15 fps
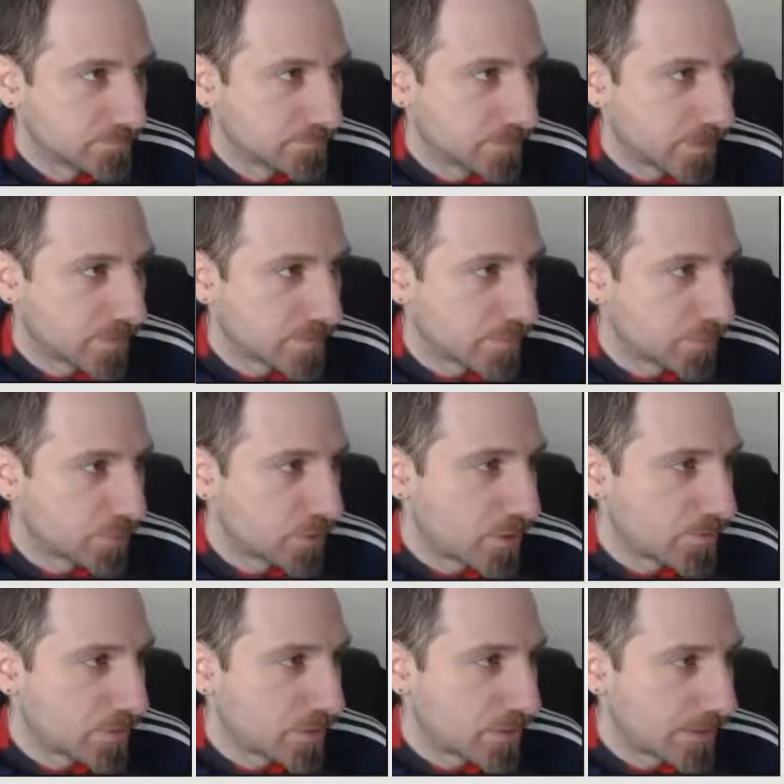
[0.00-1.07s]
a simple
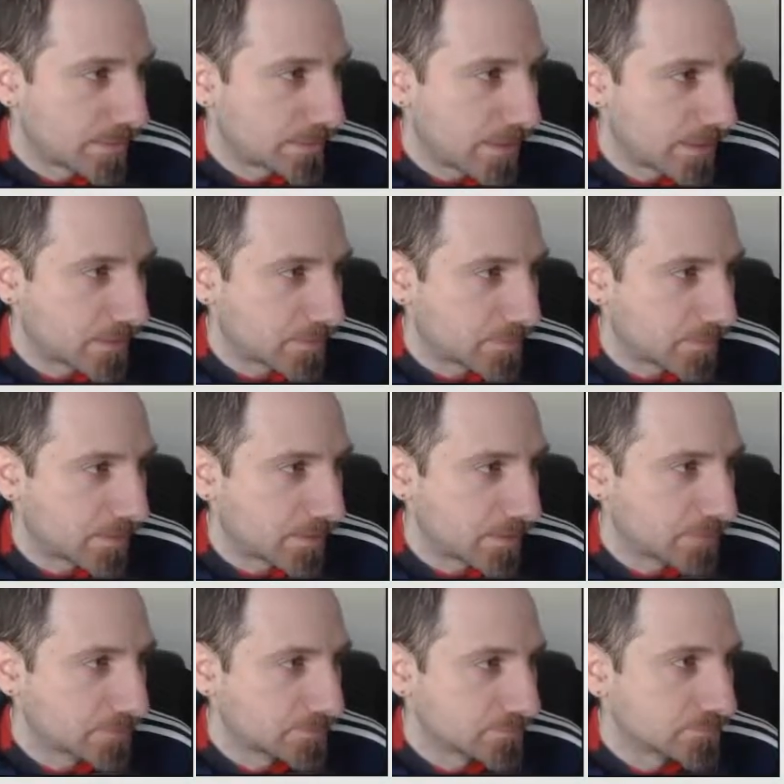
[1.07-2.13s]
combo like that can be
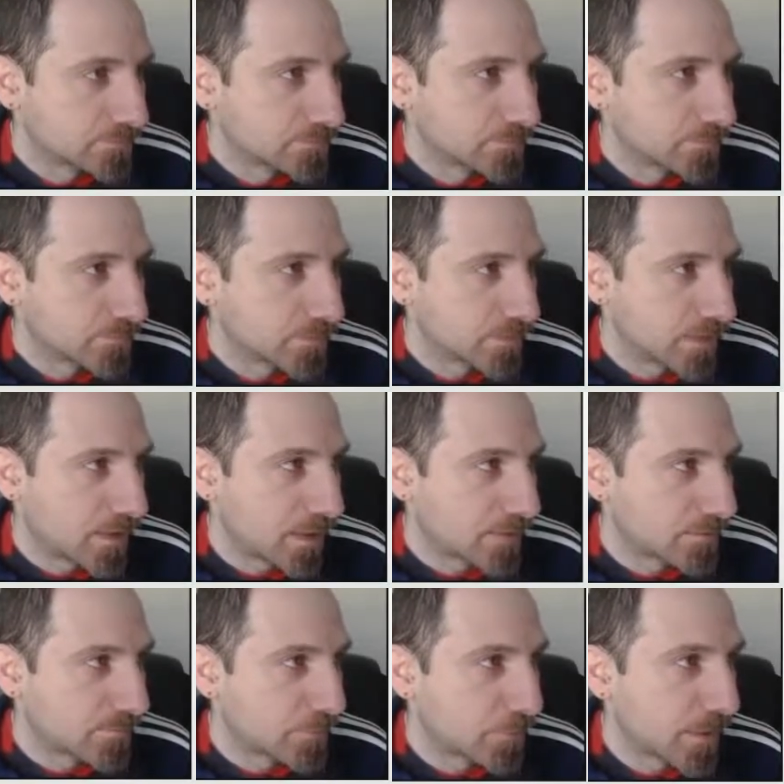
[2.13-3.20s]
the
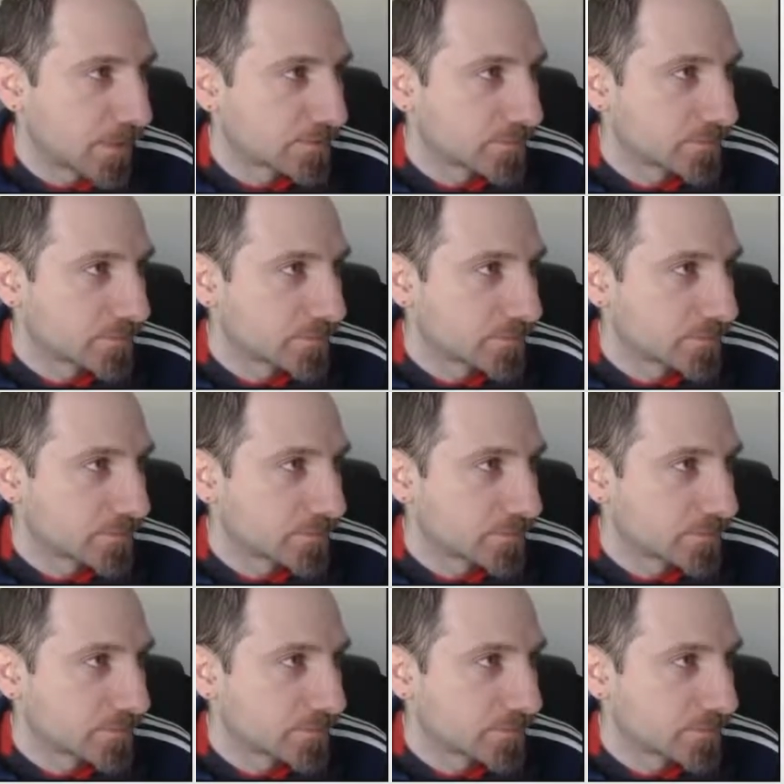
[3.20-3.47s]
end of a round.